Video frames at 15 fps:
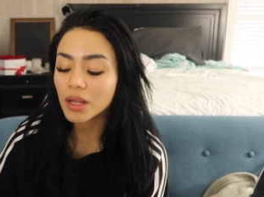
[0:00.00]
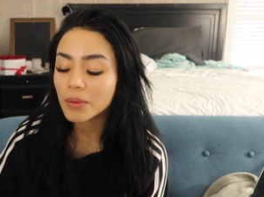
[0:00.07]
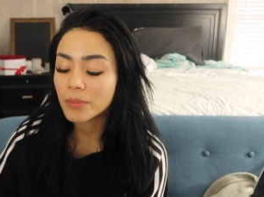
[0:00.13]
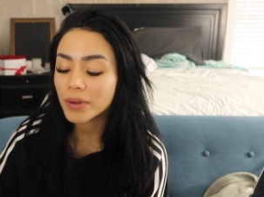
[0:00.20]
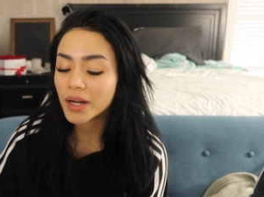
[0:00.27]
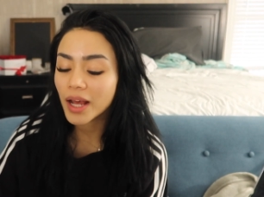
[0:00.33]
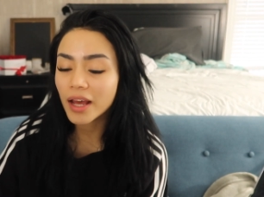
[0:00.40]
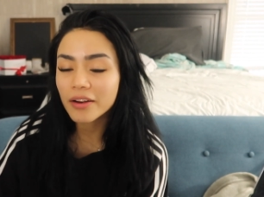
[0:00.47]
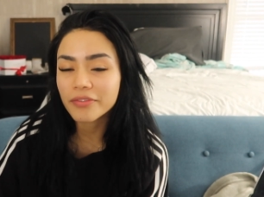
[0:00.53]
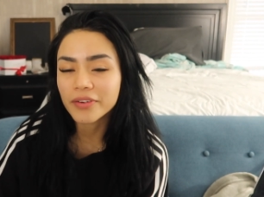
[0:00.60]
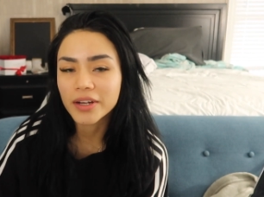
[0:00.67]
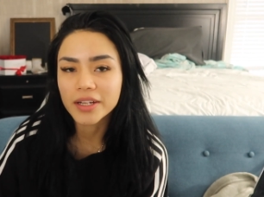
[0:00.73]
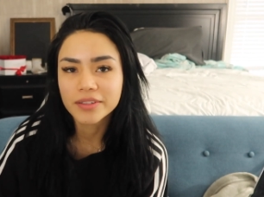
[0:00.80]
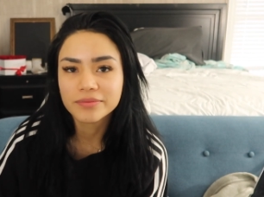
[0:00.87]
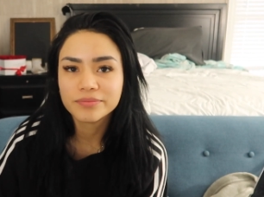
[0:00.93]
But I had
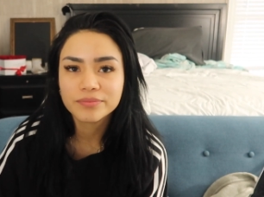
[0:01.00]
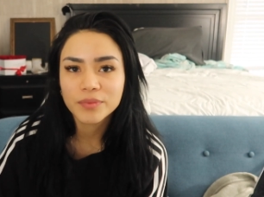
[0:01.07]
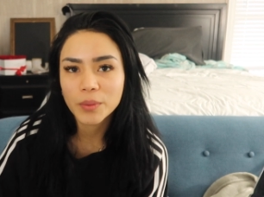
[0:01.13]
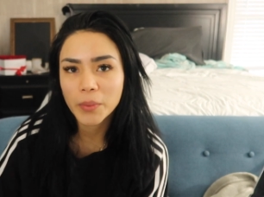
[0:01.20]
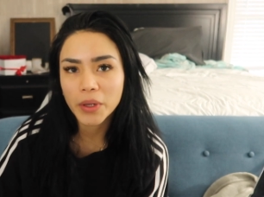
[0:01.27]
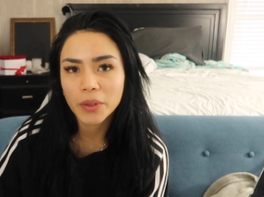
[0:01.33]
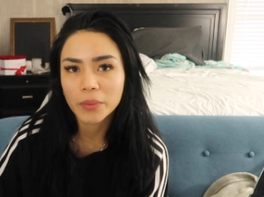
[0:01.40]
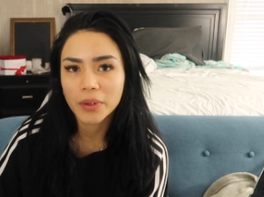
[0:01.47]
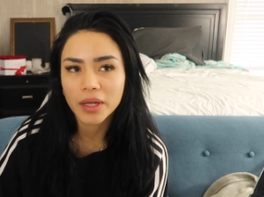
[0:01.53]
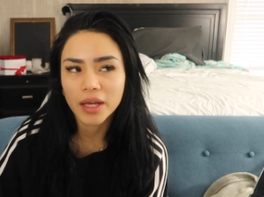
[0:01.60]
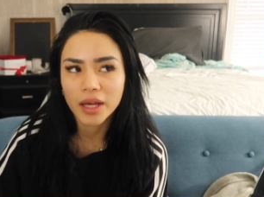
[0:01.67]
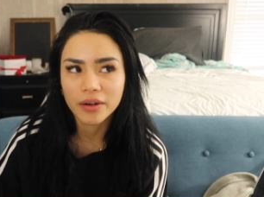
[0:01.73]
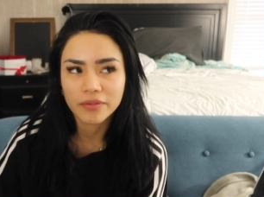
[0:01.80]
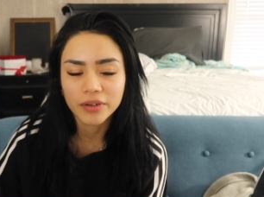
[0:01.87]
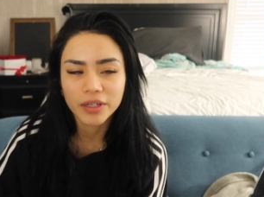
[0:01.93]
fun, no matter what,
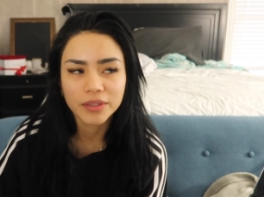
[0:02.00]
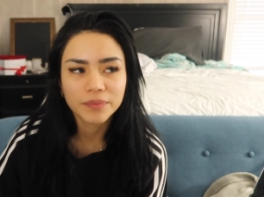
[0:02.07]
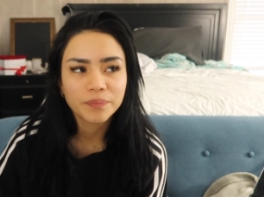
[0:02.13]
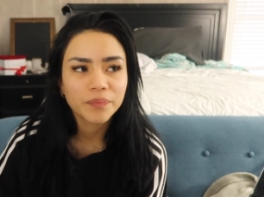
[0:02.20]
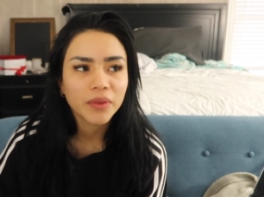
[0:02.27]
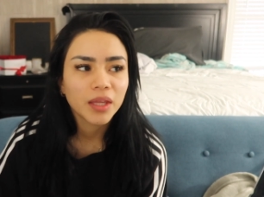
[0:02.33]
I had fun.